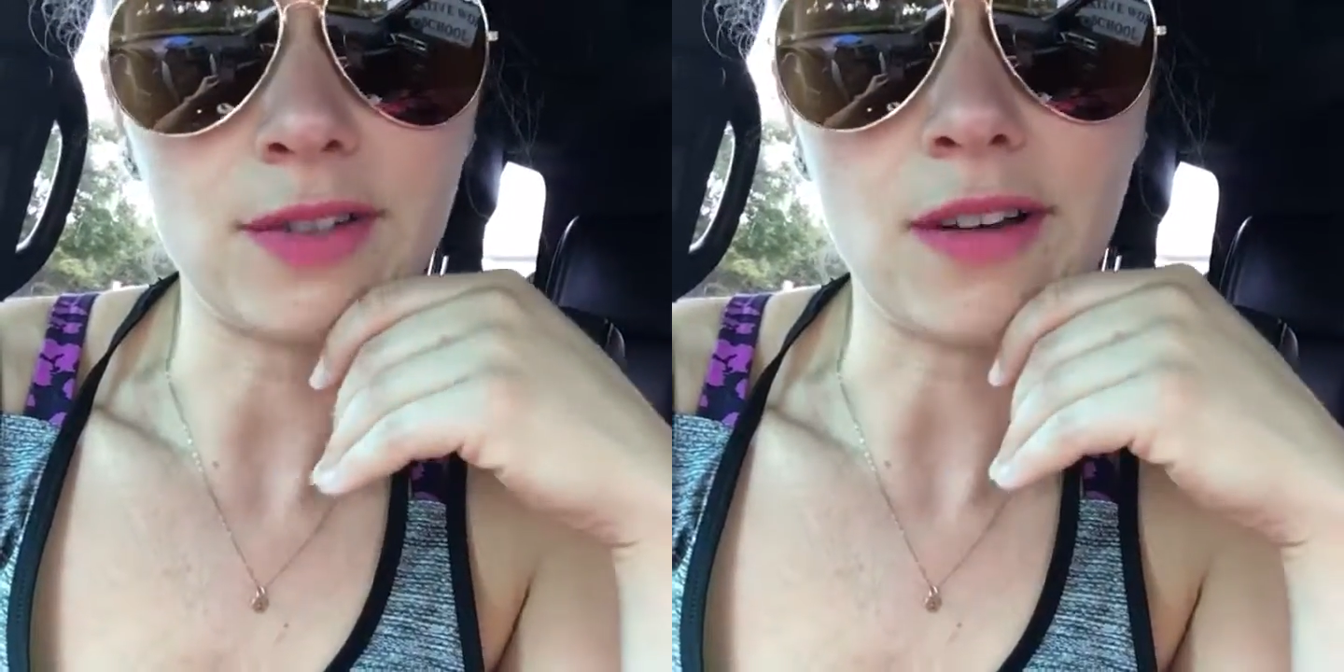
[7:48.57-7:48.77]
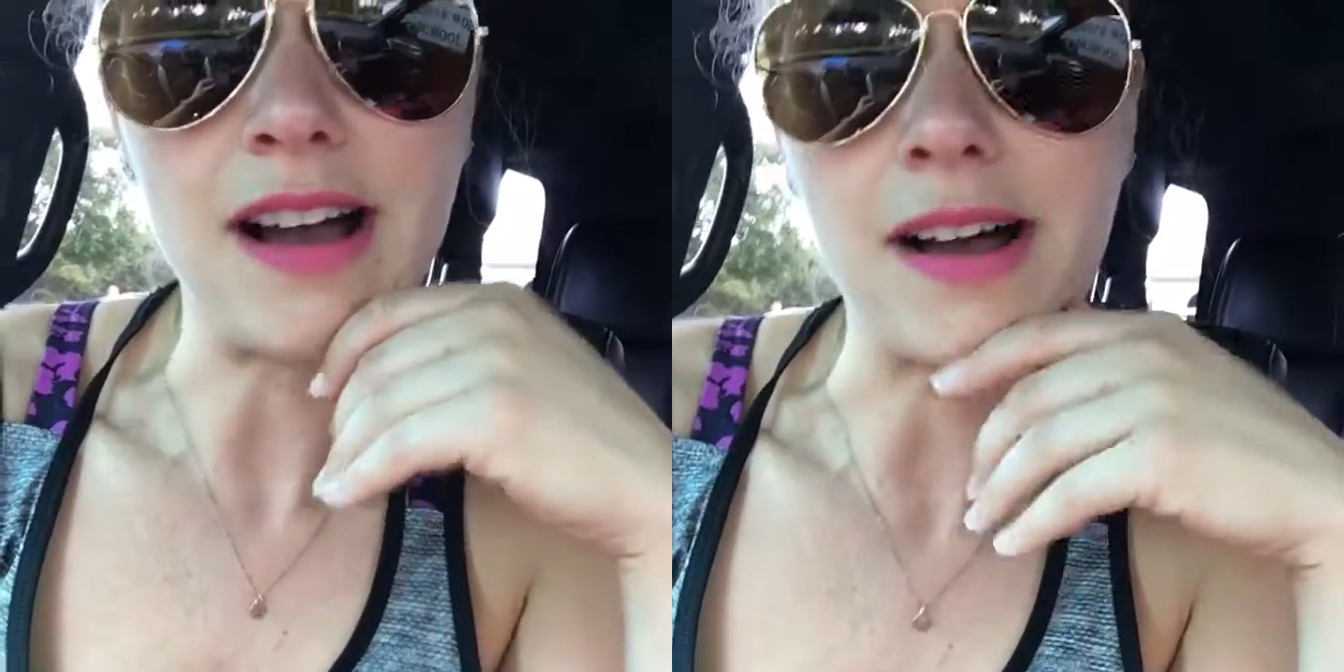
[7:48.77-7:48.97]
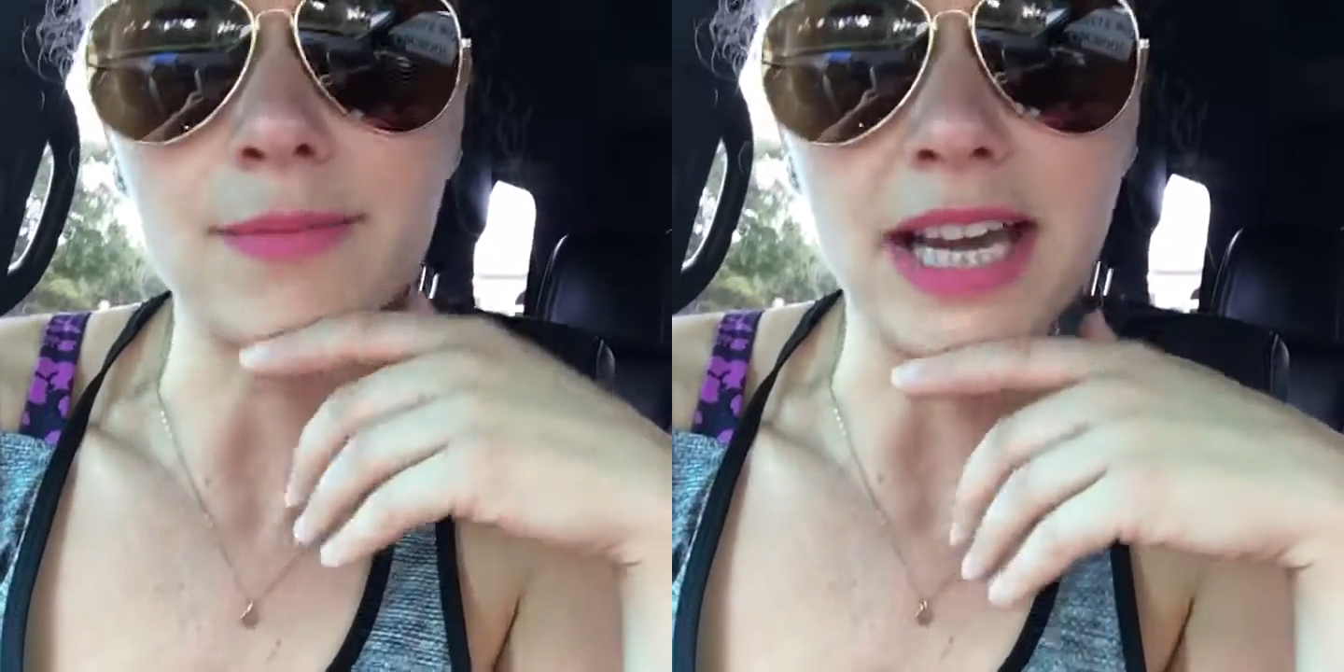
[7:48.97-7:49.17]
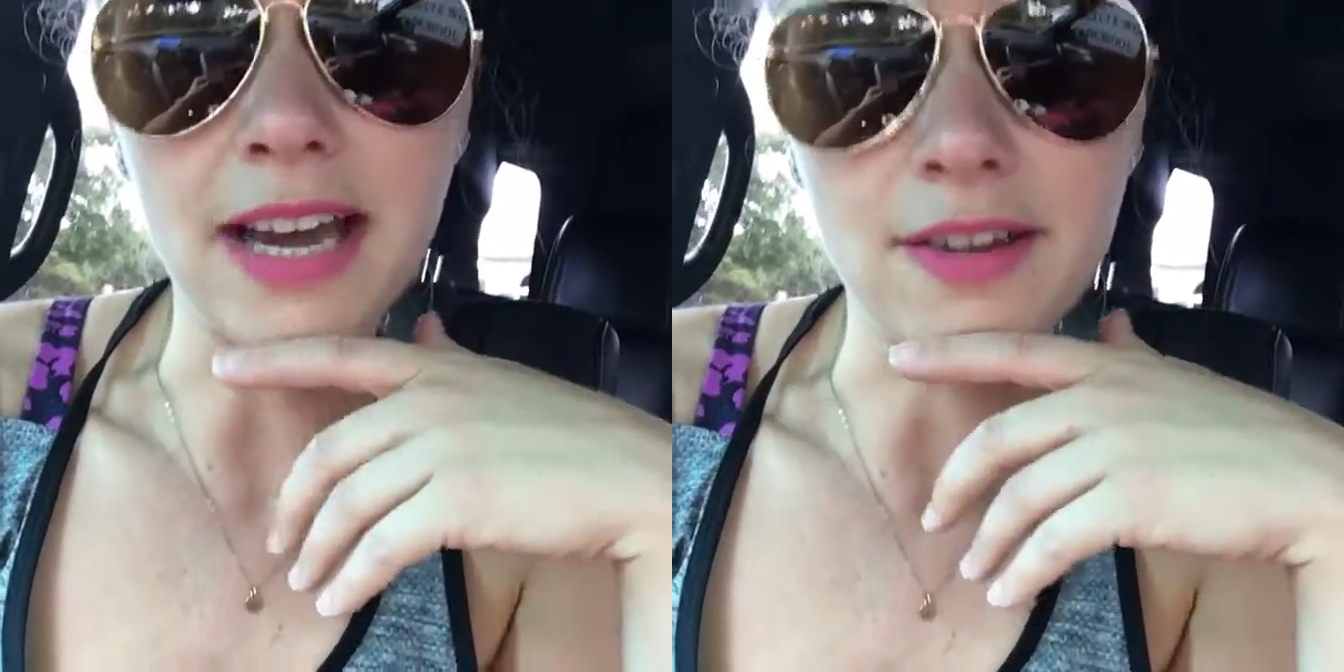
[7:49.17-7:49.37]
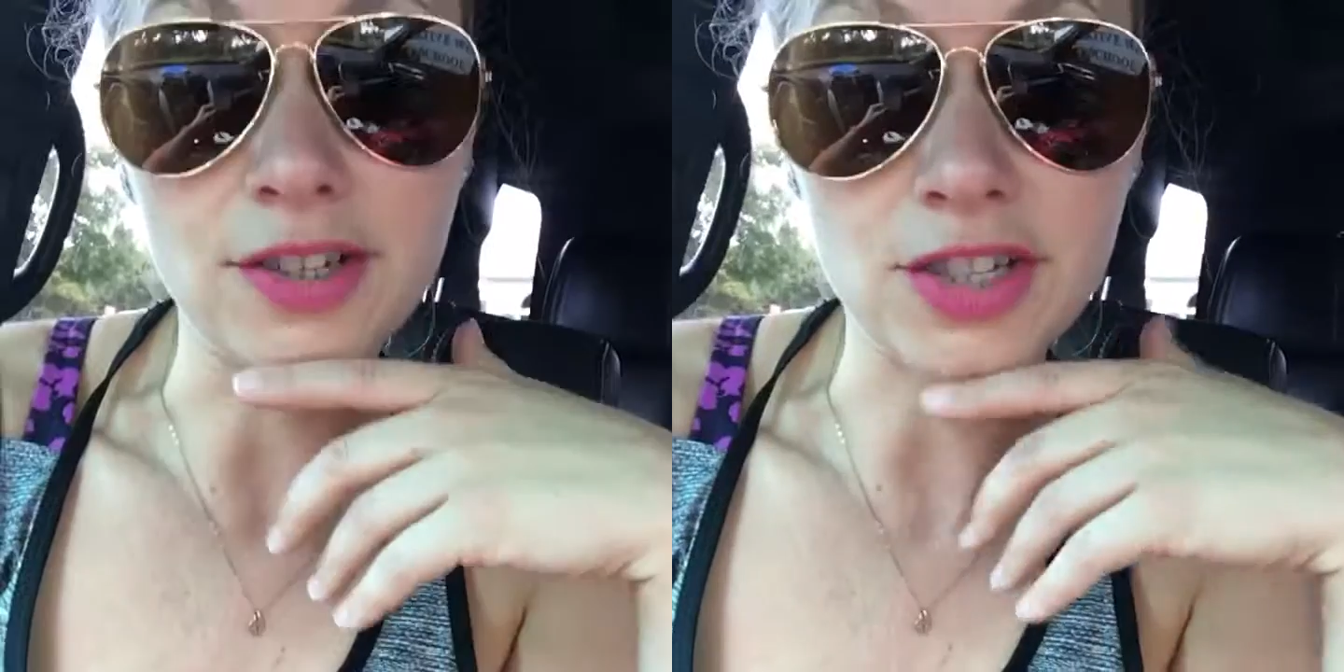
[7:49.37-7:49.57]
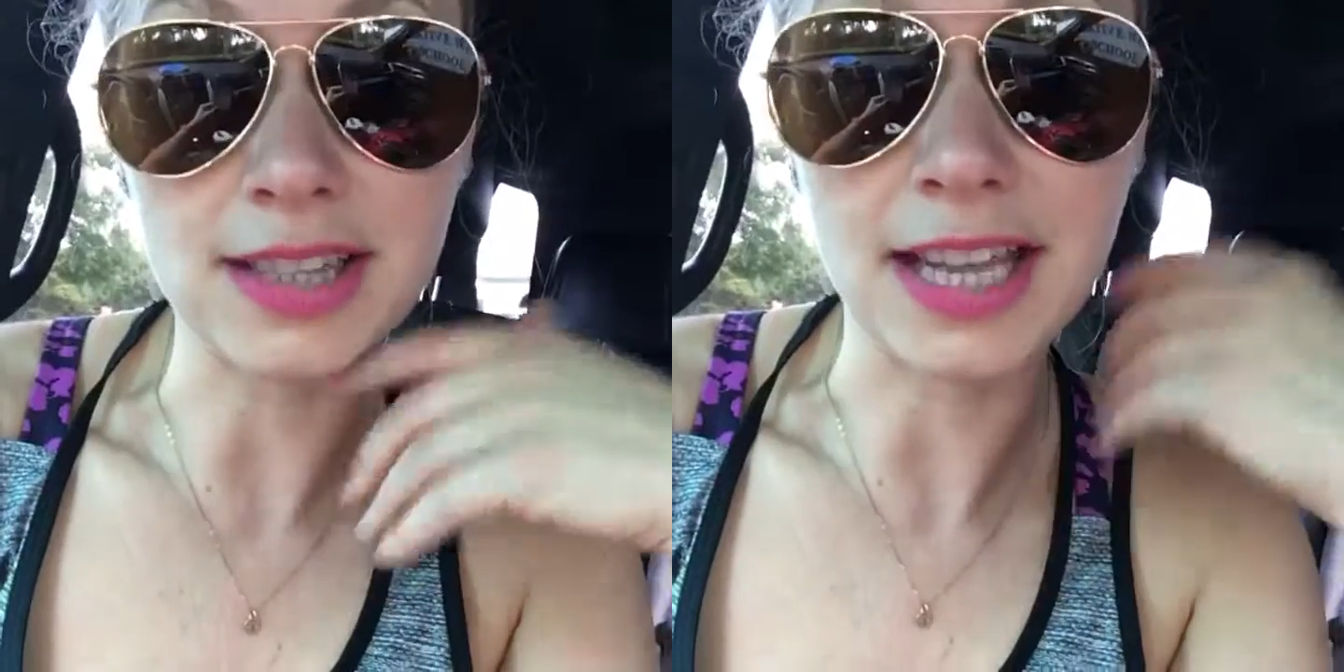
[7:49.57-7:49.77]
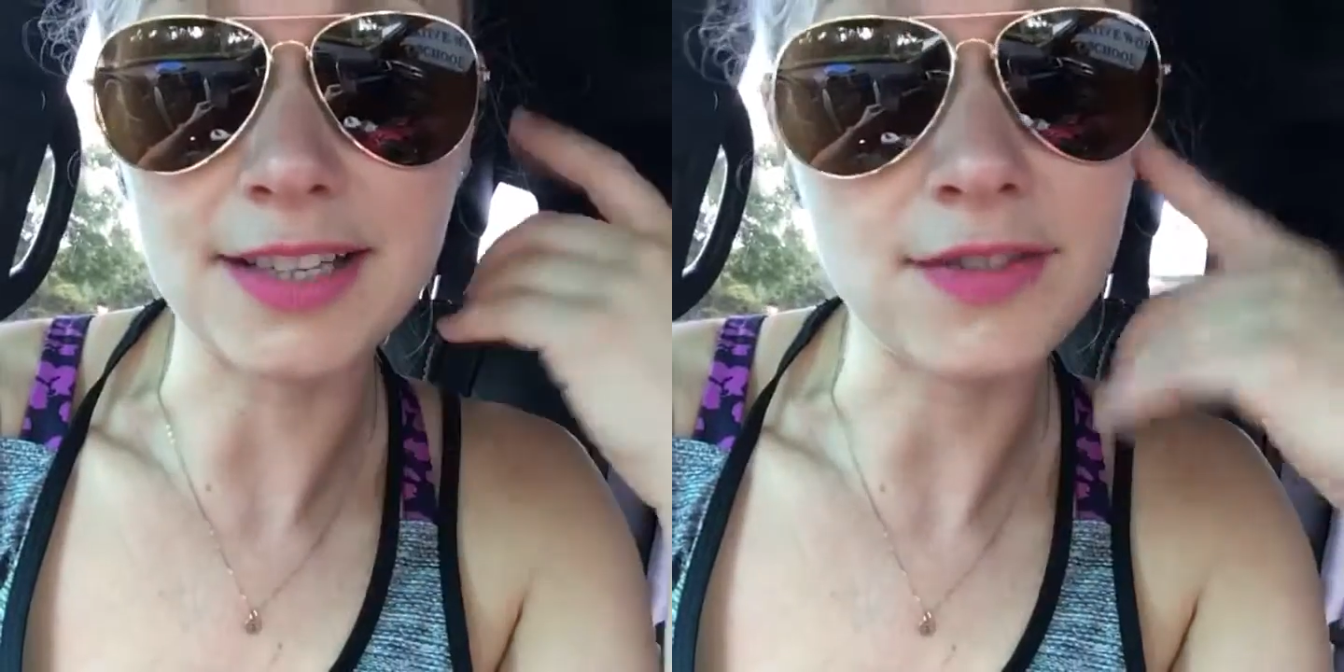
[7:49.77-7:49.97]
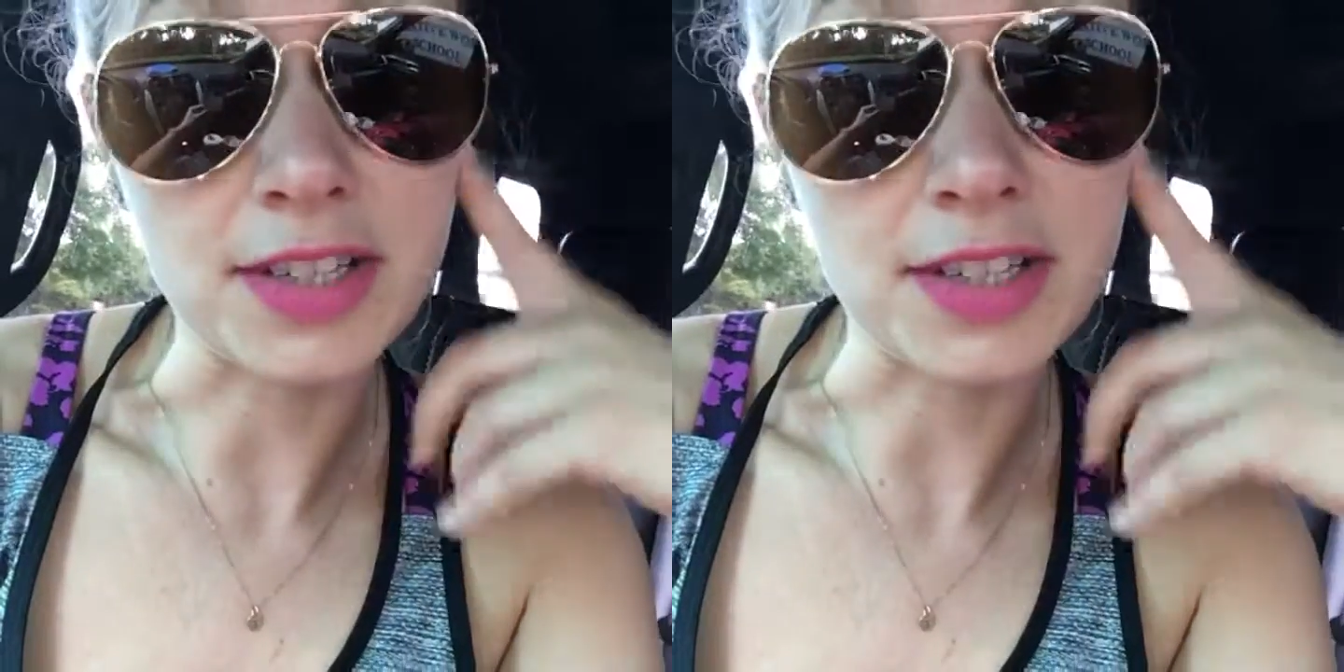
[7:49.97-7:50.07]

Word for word: to calm down and just let us